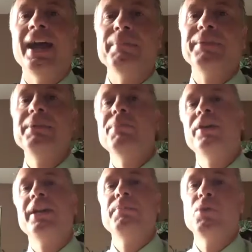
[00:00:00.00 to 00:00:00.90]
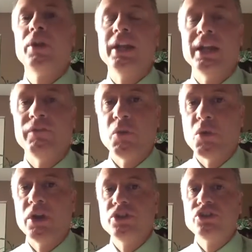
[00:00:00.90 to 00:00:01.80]
Happy Monday morning,
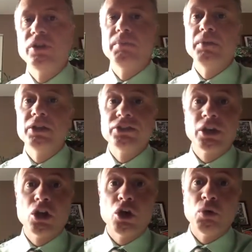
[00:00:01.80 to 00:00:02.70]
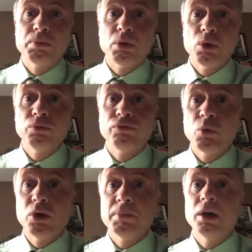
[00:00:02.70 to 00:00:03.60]
everyone. Jim Nistico,
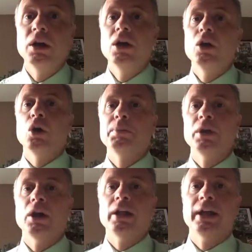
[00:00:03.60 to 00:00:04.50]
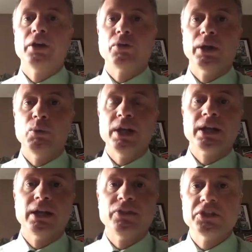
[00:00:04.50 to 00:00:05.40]
Proforma. Hope you all had a great
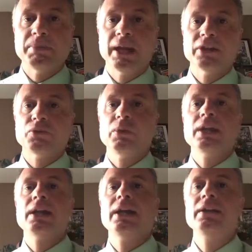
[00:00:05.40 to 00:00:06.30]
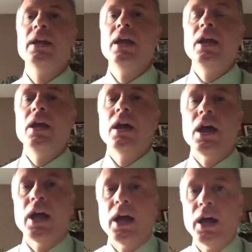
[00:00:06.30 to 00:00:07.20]
weekend this past weekend.
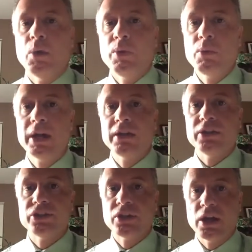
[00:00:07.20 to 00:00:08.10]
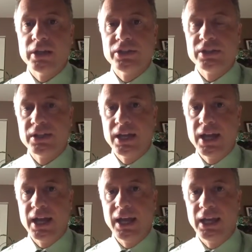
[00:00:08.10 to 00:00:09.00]
We want to discuss
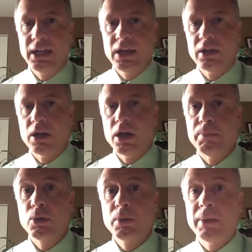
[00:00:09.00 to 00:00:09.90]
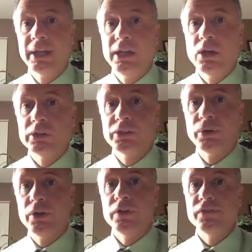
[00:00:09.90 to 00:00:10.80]
today bookbinding
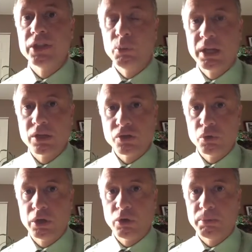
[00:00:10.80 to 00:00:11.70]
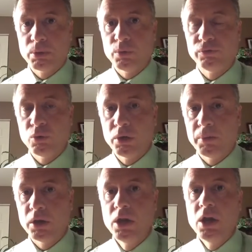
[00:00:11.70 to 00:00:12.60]
alternatives that we can do here at
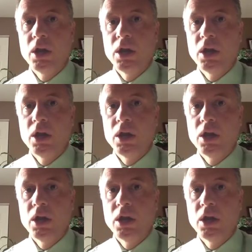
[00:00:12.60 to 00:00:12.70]
Proforma.